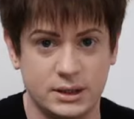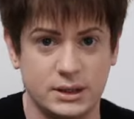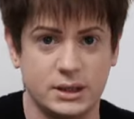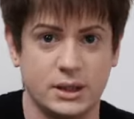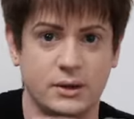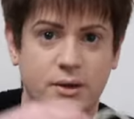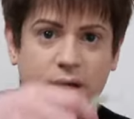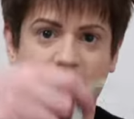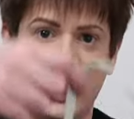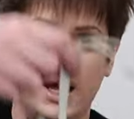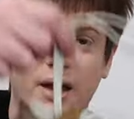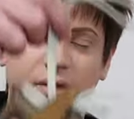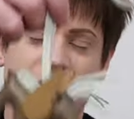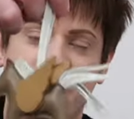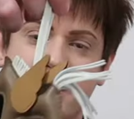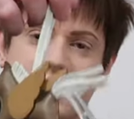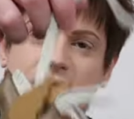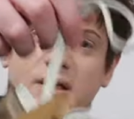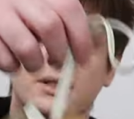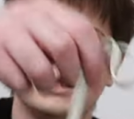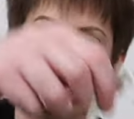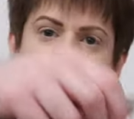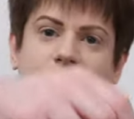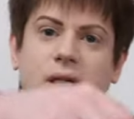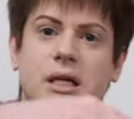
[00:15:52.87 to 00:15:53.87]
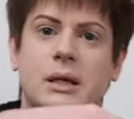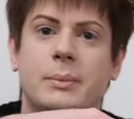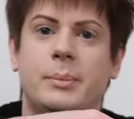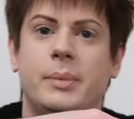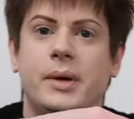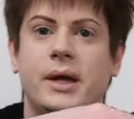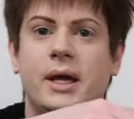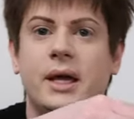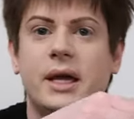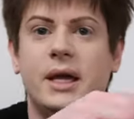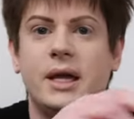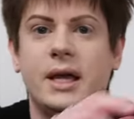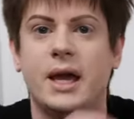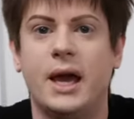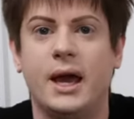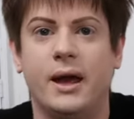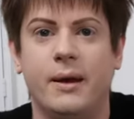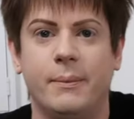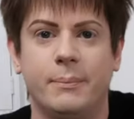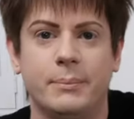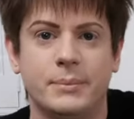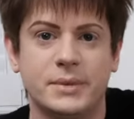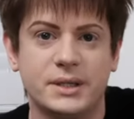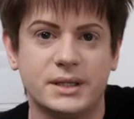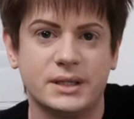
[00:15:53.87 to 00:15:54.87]
So yeah, and this is the
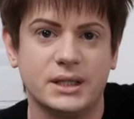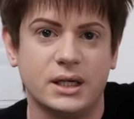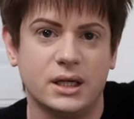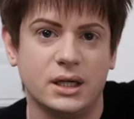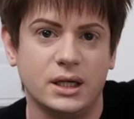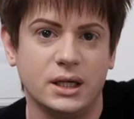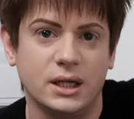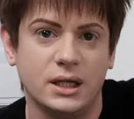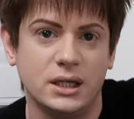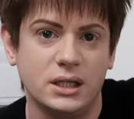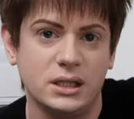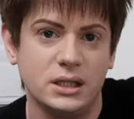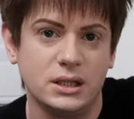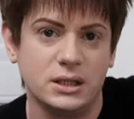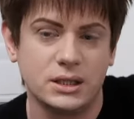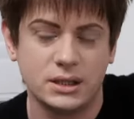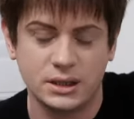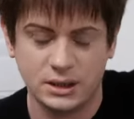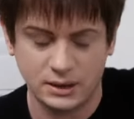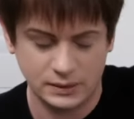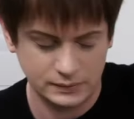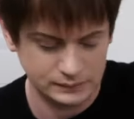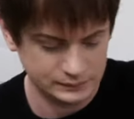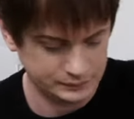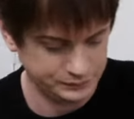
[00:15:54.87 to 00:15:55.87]
PM size.